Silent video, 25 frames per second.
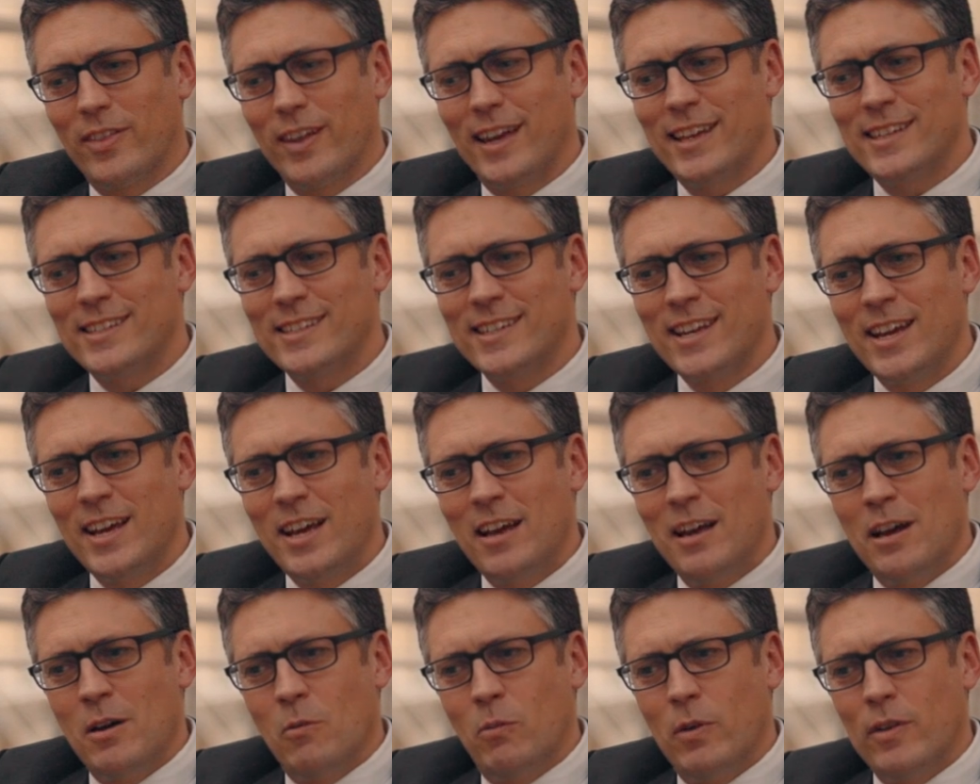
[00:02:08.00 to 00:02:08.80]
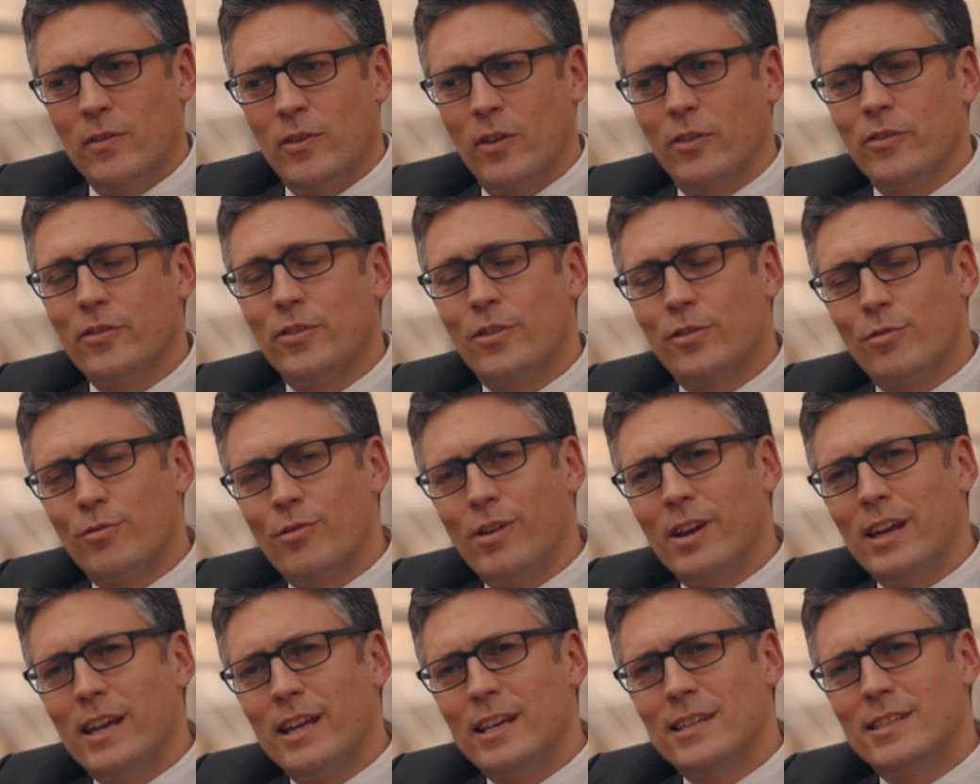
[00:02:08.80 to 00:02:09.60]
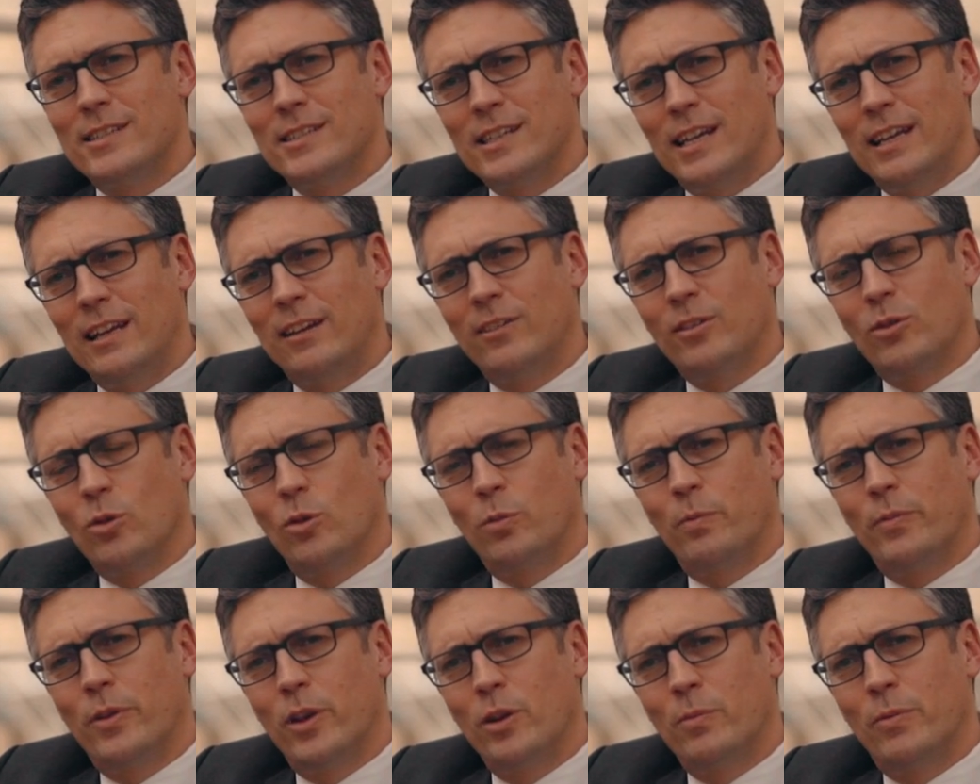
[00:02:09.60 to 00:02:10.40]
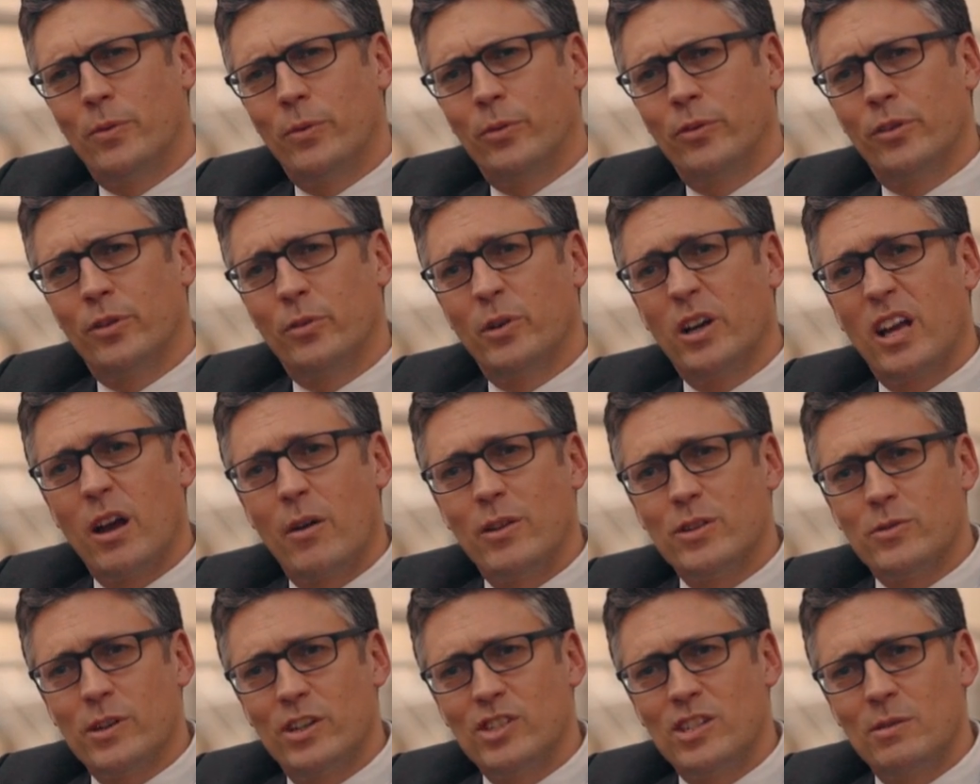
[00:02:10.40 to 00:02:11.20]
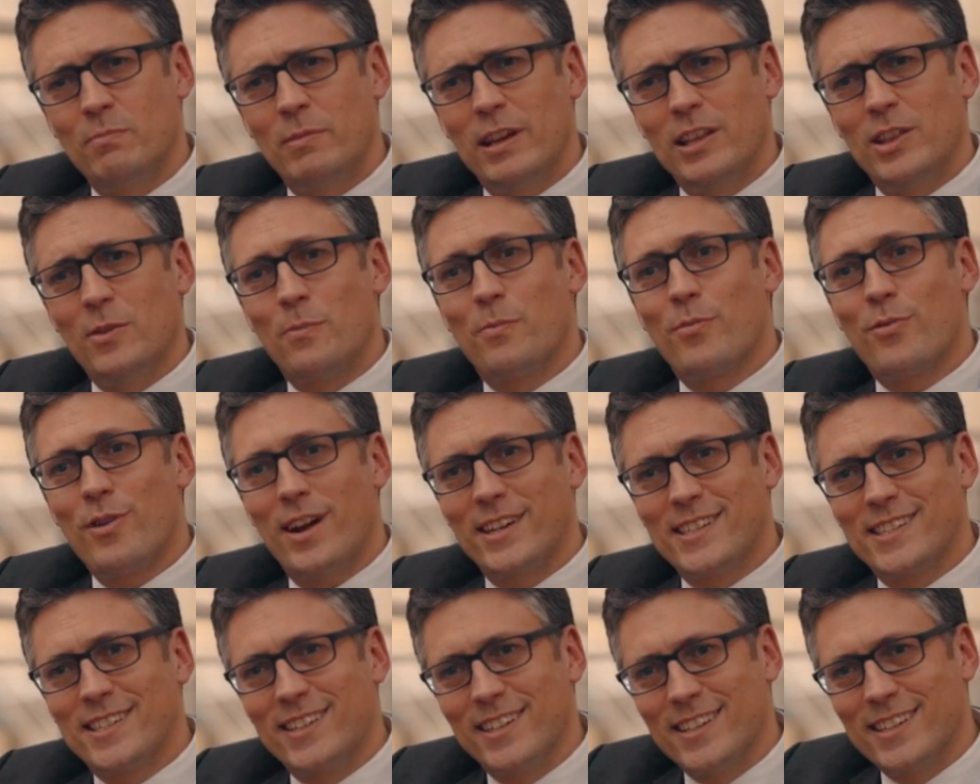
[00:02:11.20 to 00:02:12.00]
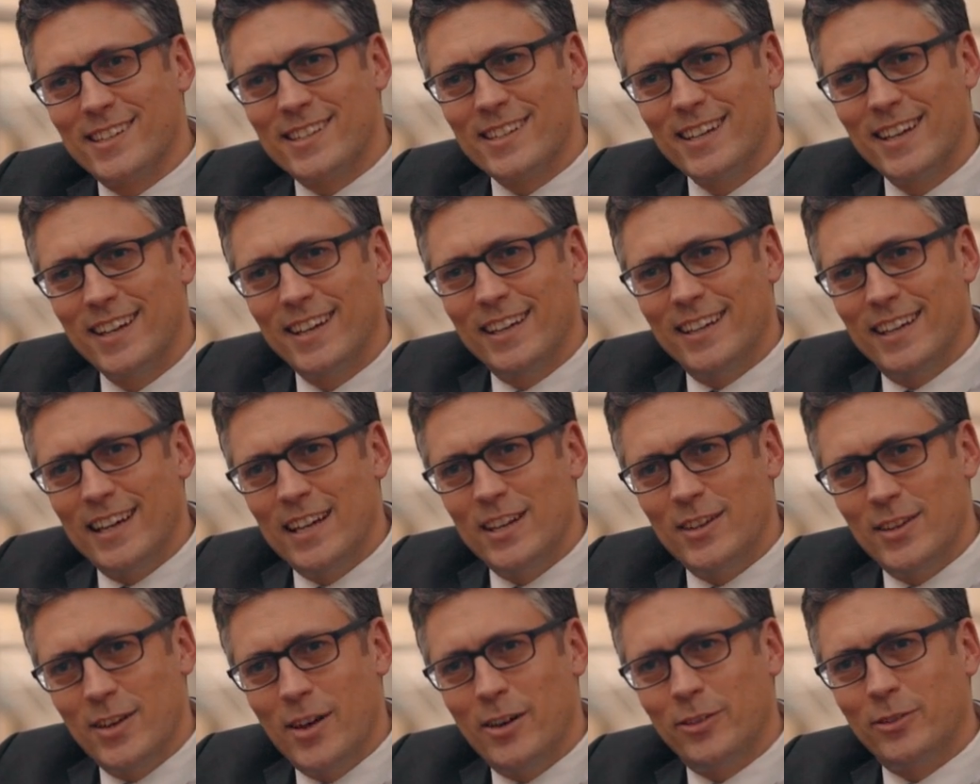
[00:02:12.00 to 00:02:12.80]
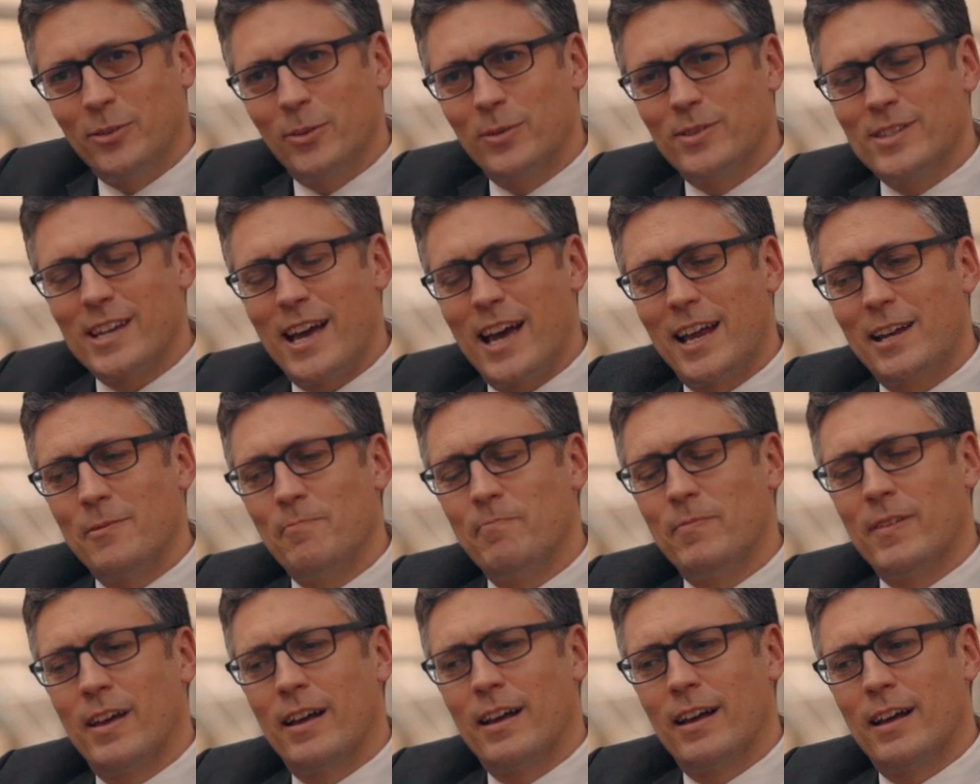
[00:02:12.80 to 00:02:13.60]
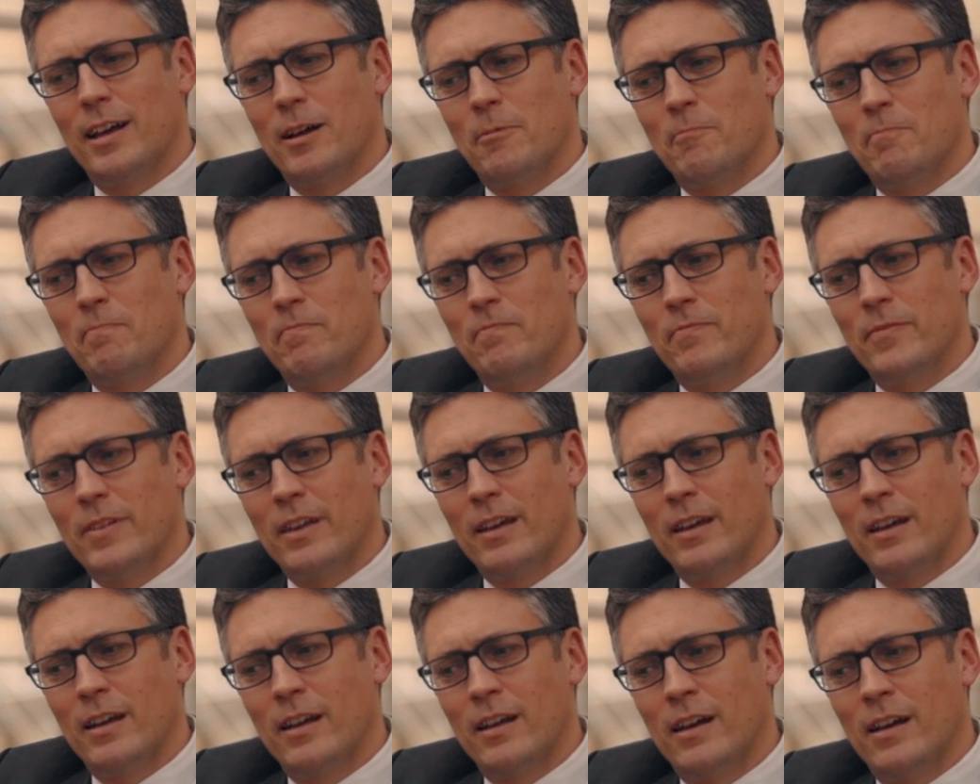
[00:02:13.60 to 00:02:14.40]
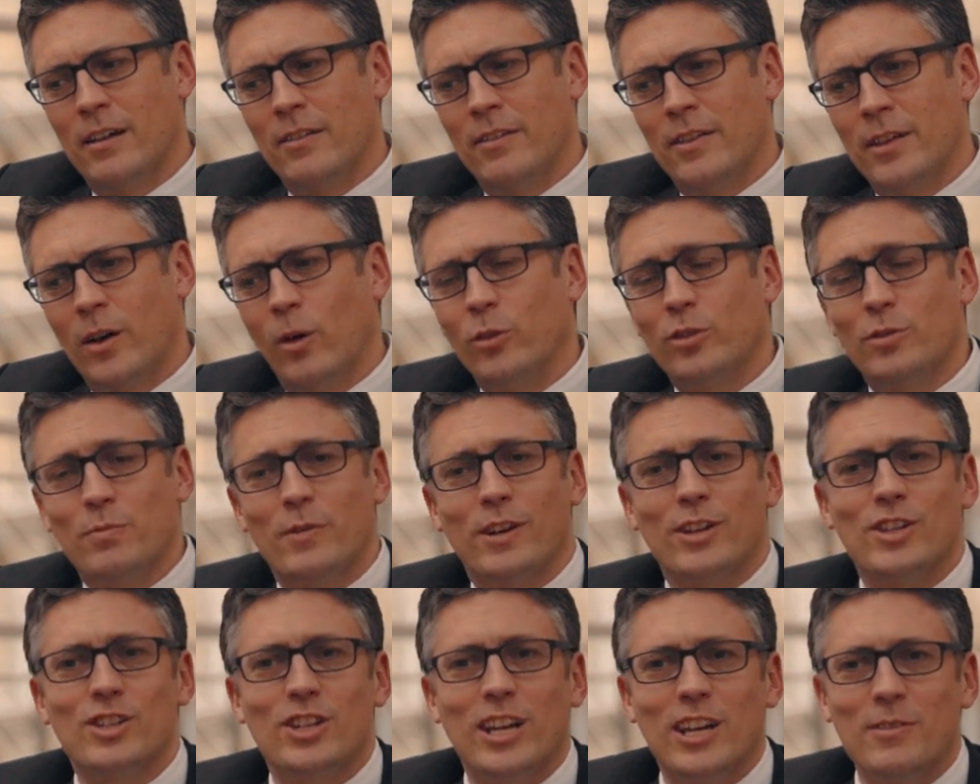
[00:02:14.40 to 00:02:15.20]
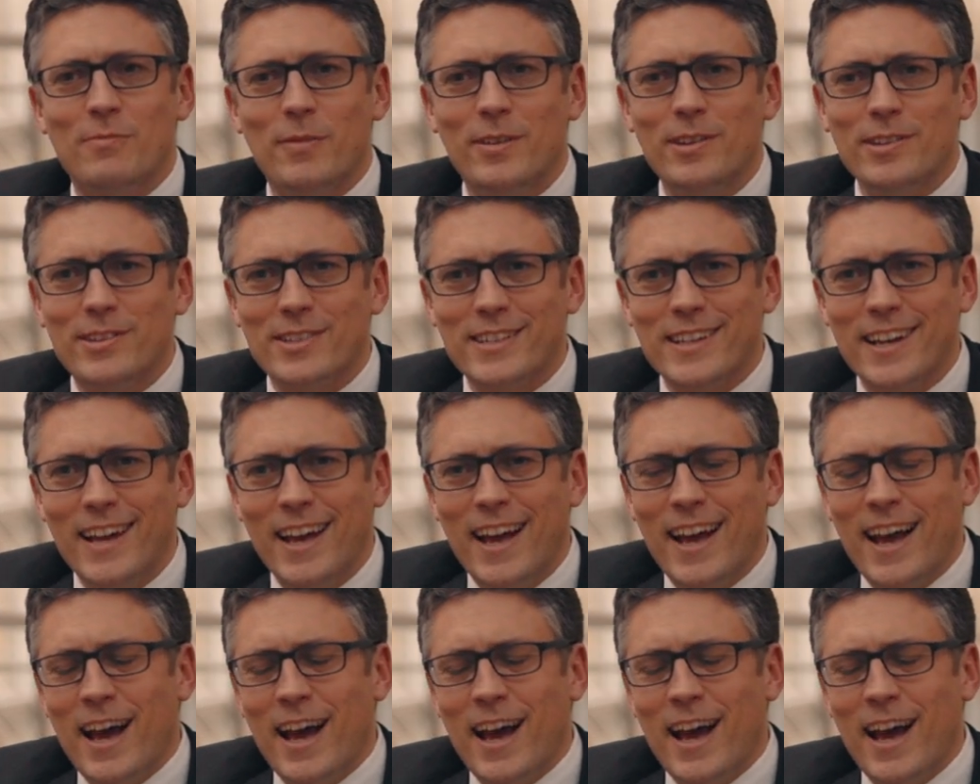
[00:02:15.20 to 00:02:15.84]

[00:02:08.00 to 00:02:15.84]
this, we've got three senior school pupils who are going to actually meet the president in Nursultan, the ultimate achievement.